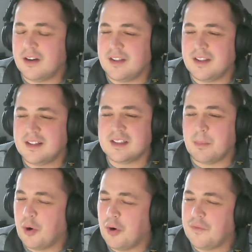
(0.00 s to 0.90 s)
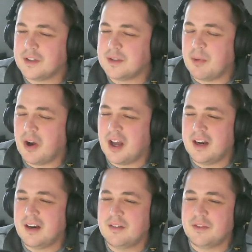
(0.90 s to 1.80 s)
I think this is a perfect spot
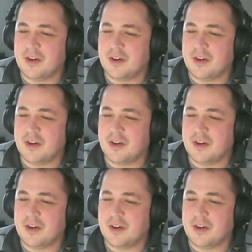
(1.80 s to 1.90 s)
for him.